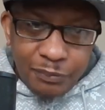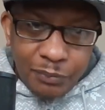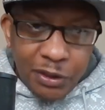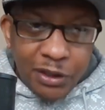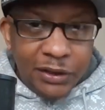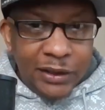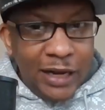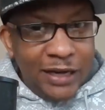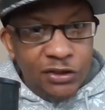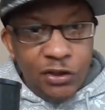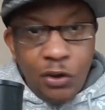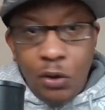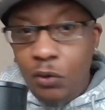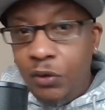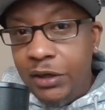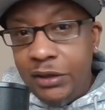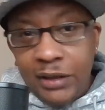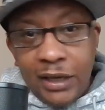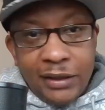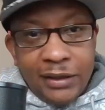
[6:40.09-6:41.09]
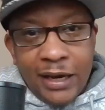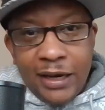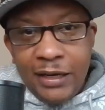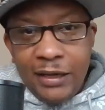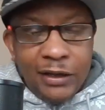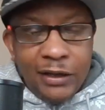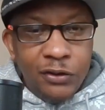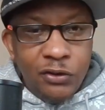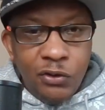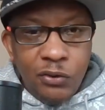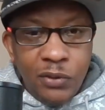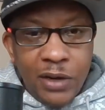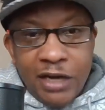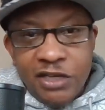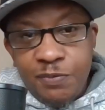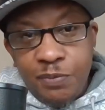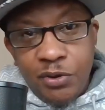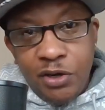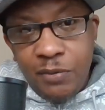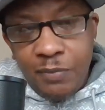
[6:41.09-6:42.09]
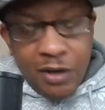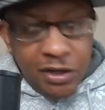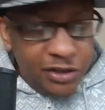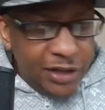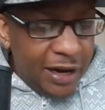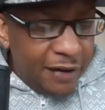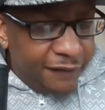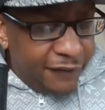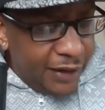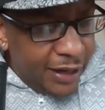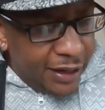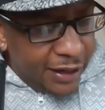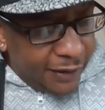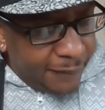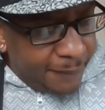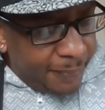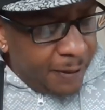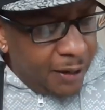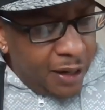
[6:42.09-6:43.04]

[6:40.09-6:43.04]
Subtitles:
But that's the only thing that he can do that's pretty much athletic.